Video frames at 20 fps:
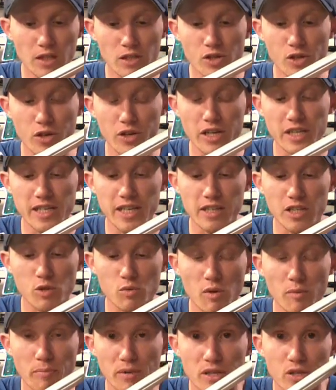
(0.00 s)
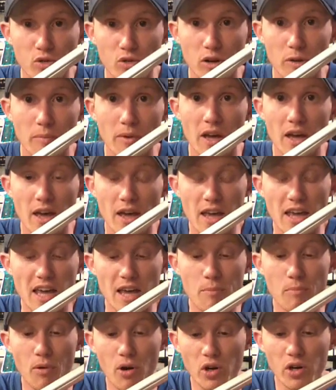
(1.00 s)
So you can take this one-piece grip
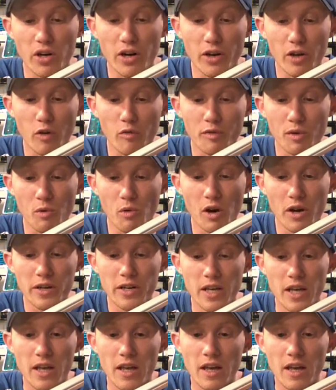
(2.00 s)
and put it on LV1.